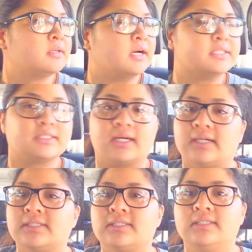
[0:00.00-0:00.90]
I just
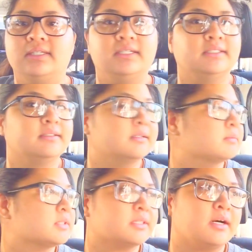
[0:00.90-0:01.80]
I just need a
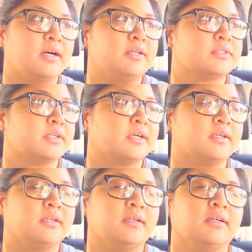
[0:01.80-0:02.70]
massage right
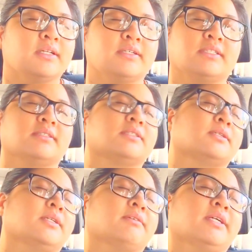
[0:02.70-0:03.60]
now. Oh, that sounds
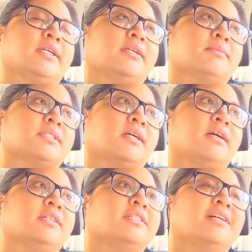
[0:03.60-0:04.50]
so good right now,
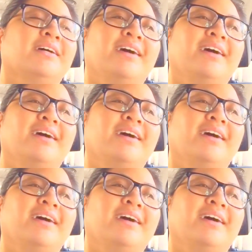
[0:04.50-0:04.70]
massage.